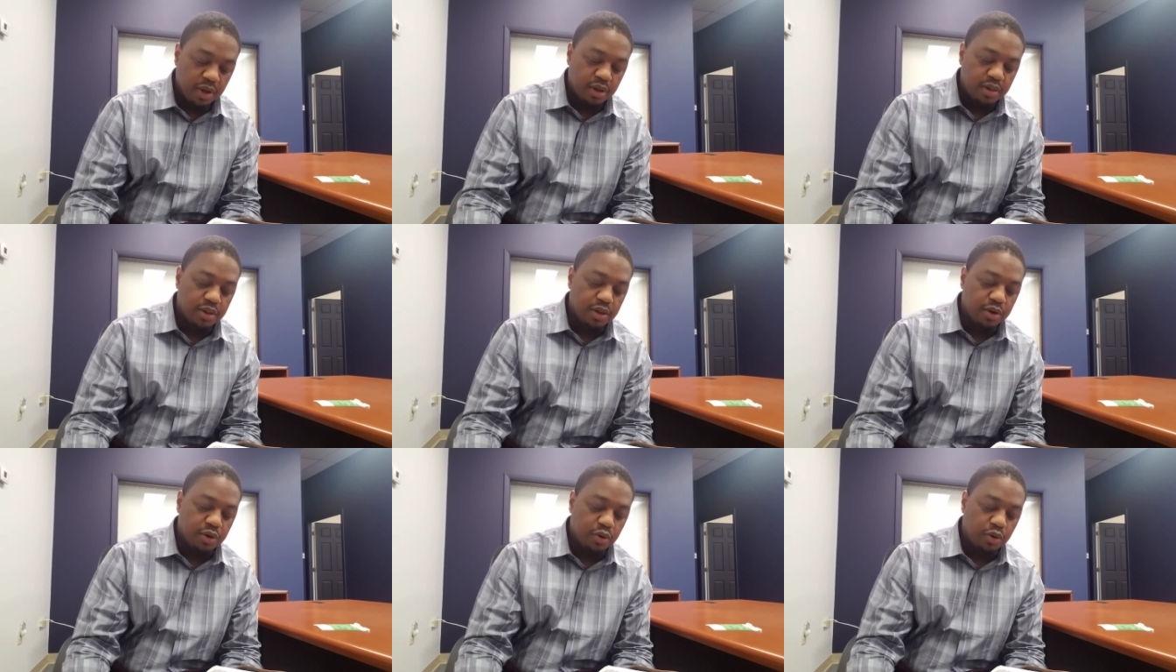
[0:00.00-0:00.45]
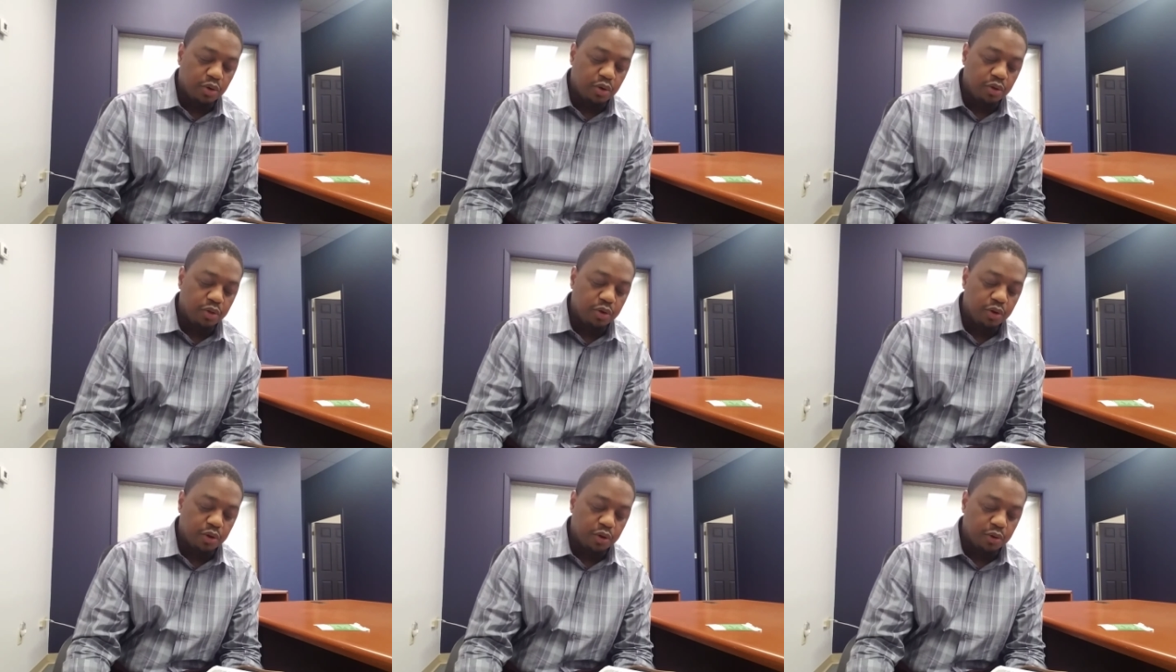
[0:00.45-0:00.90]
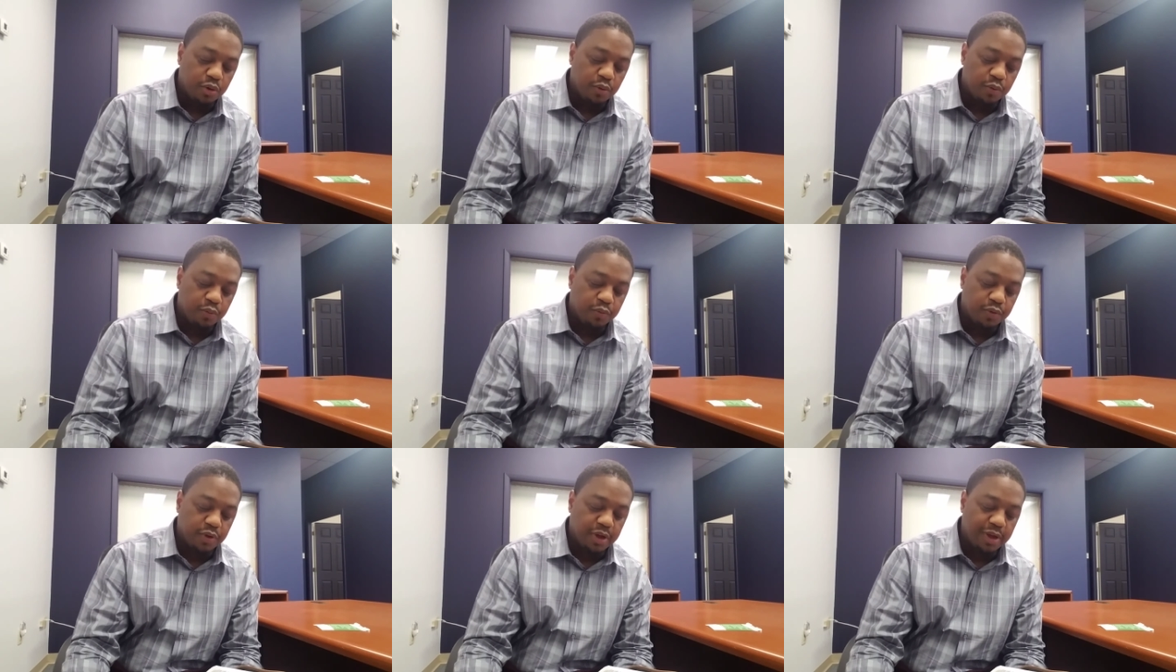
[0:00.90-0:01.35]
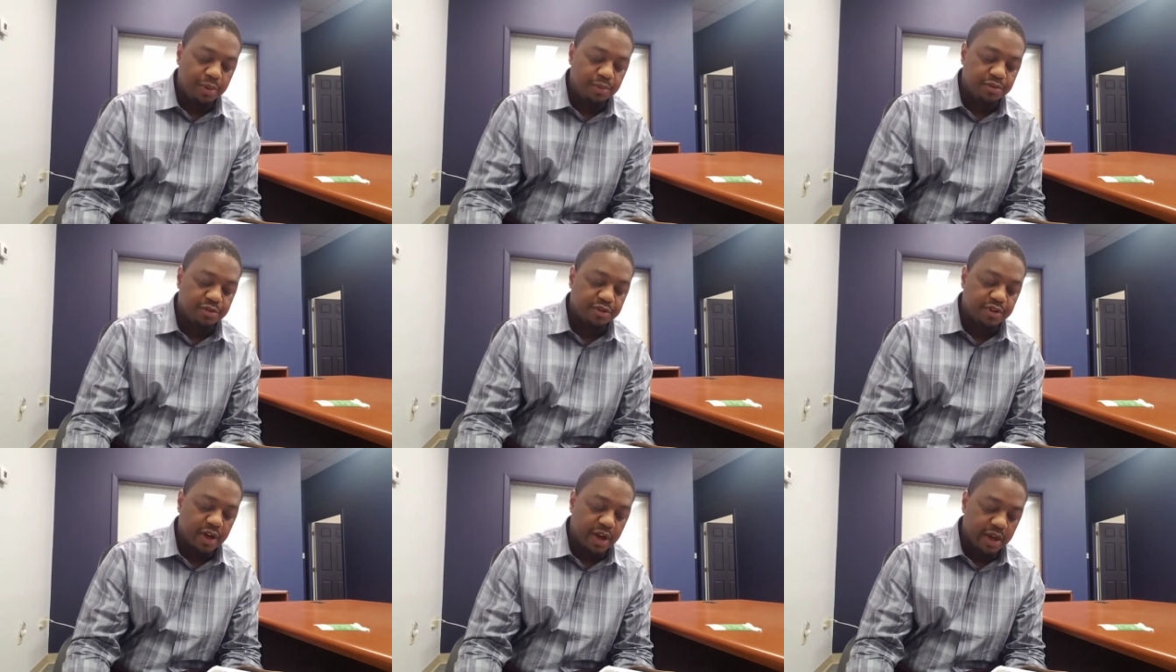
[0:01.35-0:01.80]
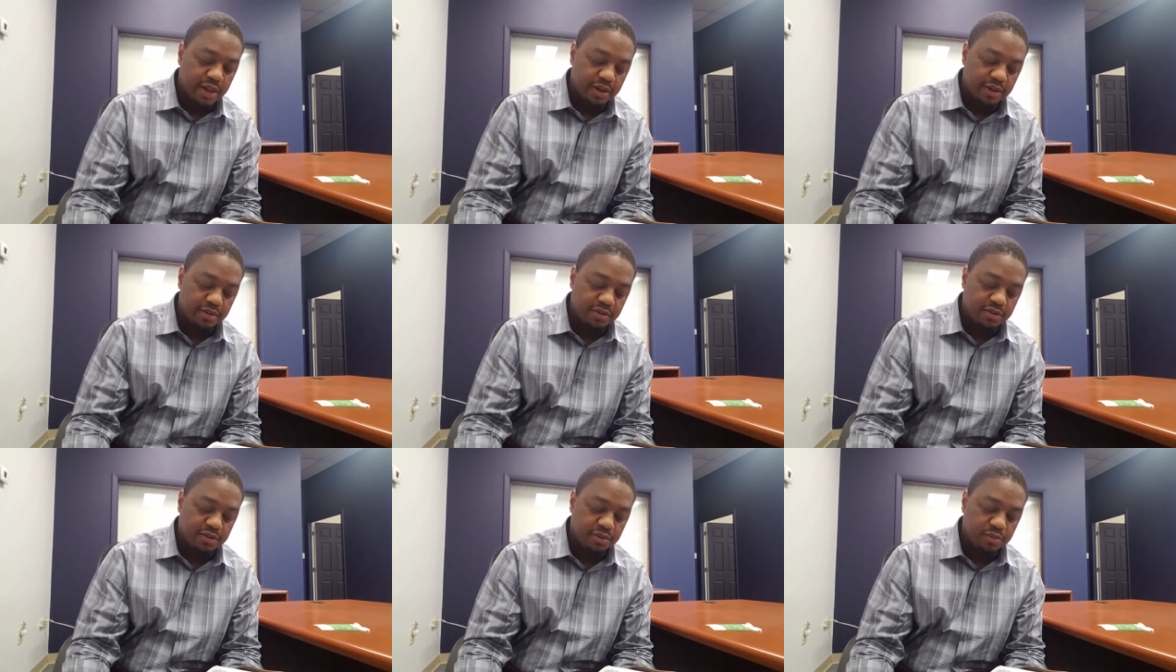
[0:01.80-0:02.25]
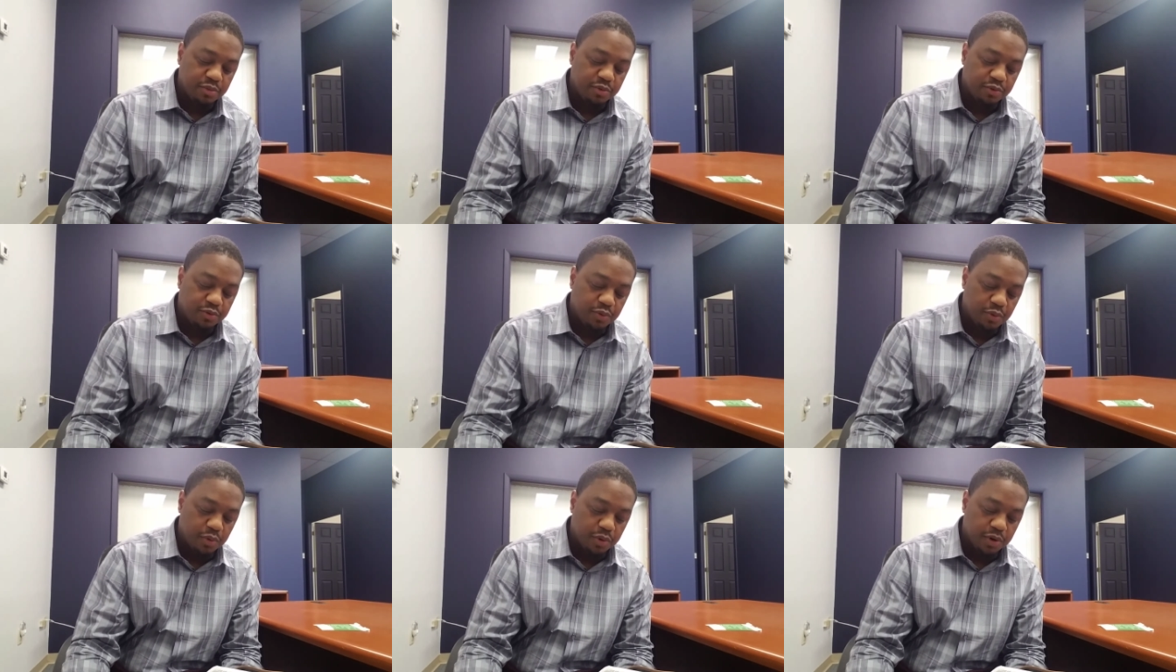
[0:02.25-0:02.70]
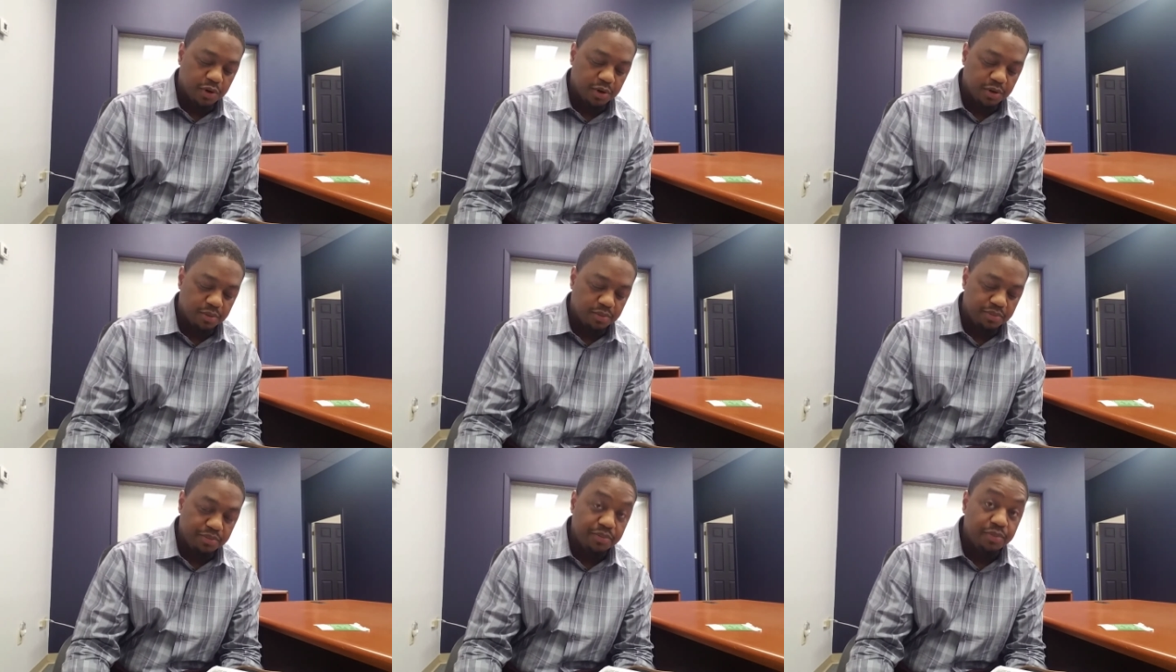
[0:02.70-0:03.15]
Let all the earth keep silence before him.